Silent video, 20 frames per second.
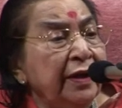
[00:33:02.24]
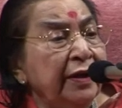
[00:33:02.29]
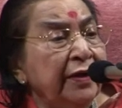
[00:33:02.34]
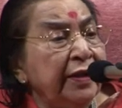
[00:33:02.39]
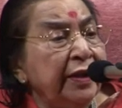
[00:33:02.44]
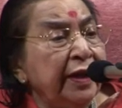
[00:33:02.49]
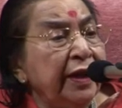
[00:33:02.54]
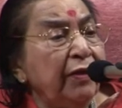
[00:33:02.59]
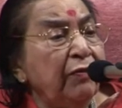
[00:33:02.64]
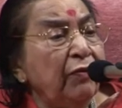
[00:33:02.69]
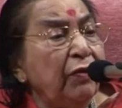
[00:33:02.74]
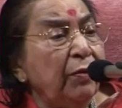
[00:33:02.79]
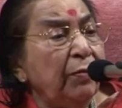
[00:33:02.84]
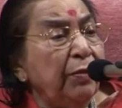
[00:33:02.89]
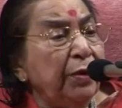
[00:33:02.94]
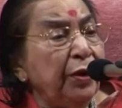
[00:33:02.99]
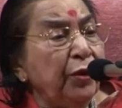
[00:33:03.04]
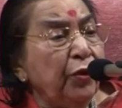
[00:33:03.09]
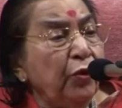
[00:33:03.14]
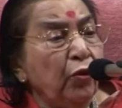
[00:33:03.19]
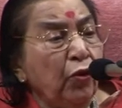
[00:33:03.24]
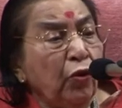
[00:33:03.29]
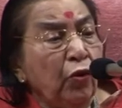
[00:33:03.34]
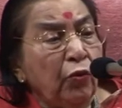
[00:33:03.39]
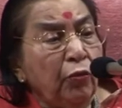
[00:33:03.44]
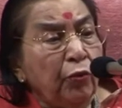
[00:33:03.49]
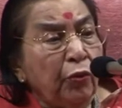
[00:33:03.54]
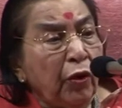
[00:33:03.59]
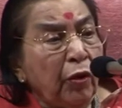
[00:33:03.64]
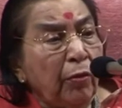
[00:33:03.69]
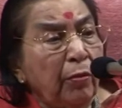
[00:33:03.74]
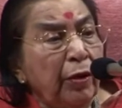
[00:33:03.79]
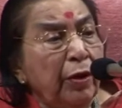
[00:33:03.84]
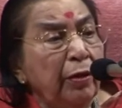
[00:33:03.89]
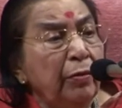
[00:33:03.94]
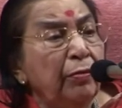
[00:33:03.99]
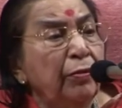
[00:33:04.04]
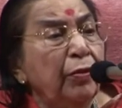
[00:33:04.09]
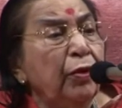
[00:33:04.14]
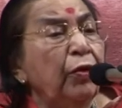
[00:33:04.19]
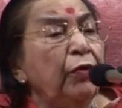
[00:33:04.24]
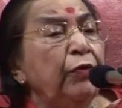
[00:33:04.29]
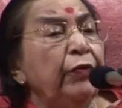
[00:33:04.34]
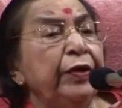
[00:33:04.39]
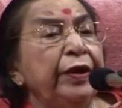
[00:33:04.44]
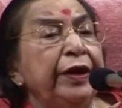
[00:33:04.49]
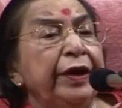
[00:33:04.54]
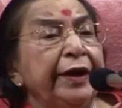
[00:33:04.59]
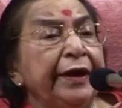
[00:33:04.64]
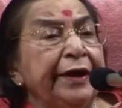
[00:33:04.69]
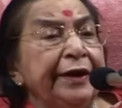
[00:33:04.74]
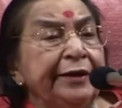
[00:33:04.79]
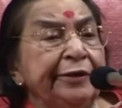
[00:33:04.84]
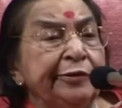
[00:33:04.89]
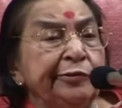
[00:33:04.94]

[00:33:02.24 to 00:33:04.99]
there will be no problem of any kind.